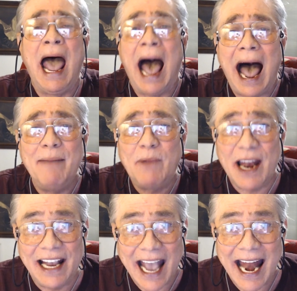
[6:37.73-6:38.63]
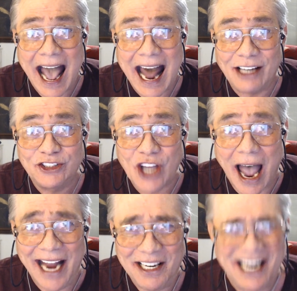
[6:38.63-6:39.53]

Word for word: I'm going to get out of sight.